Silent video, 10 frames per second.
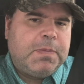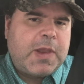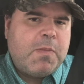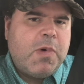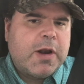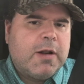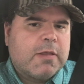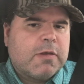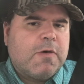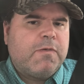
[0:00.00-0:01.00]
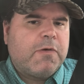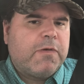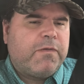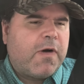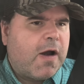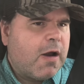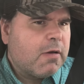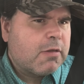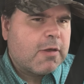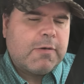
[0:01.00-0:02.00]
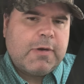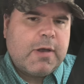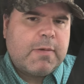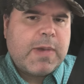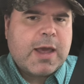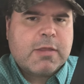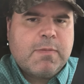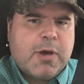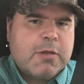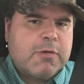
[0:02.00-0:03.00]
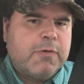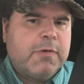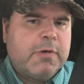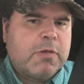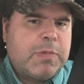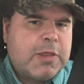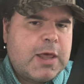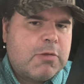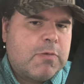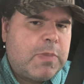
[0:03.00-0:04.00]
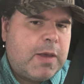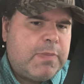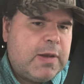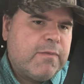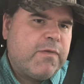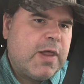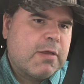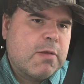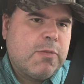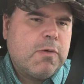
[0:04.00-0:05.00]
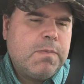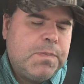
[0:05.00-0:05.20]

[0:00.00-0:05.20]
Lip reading: that money doesn't go very far. So you got to maximize your earnings potential by being flexible.